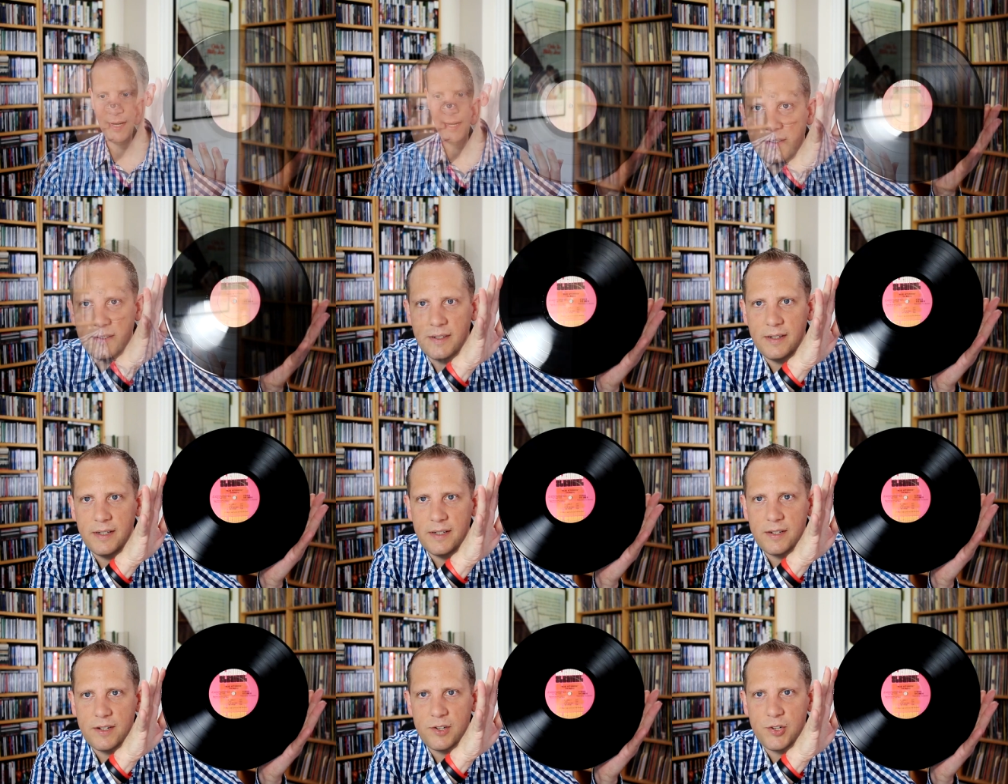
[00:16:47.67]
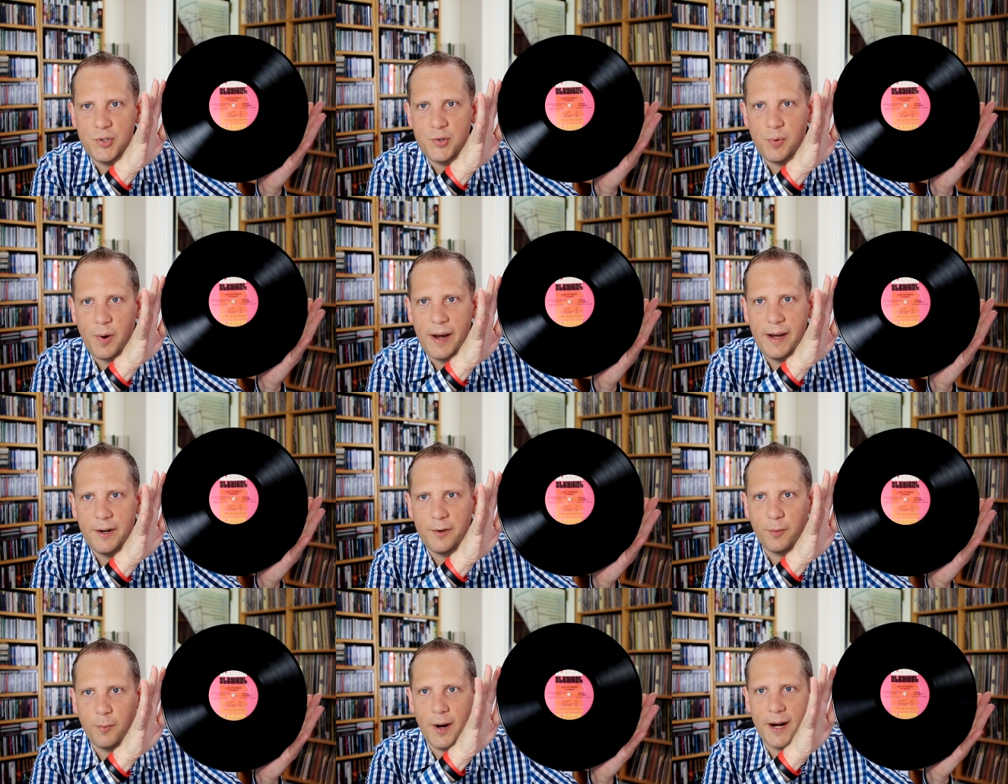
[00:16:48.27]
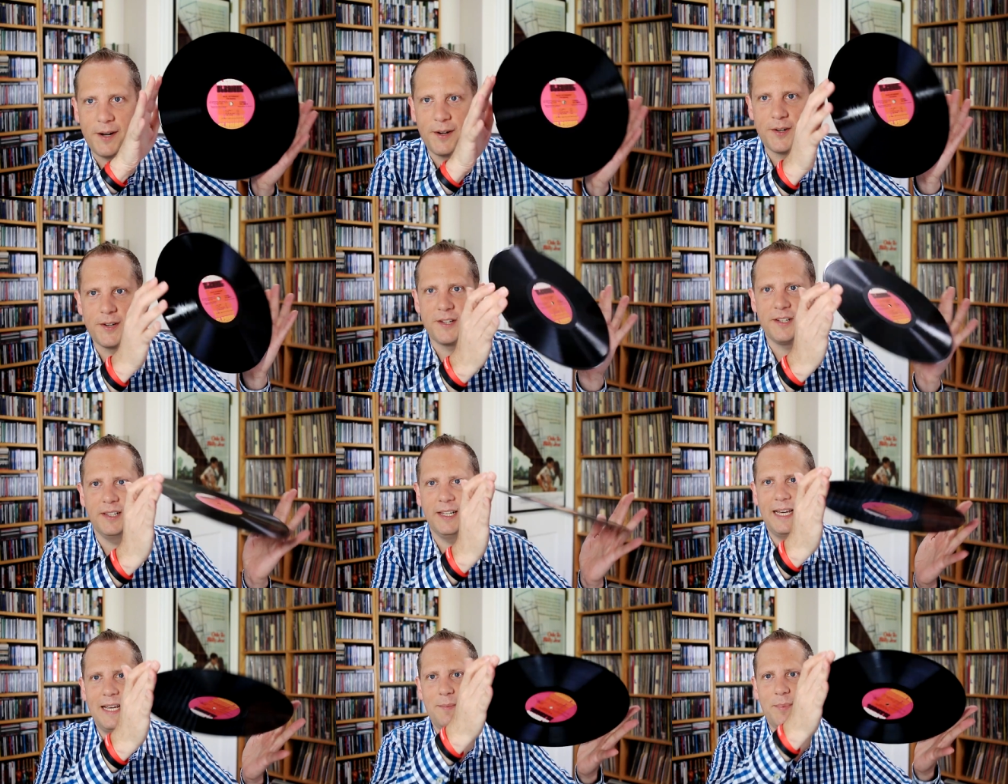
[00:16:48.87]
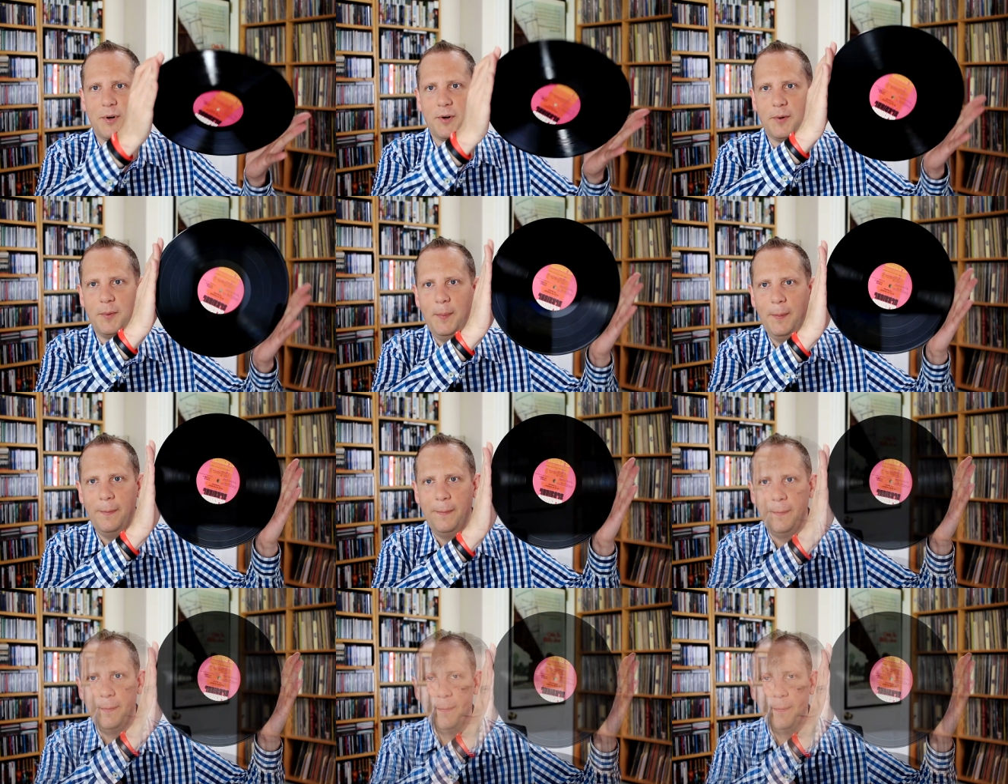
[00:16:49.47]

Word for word: It's the Straight Records label.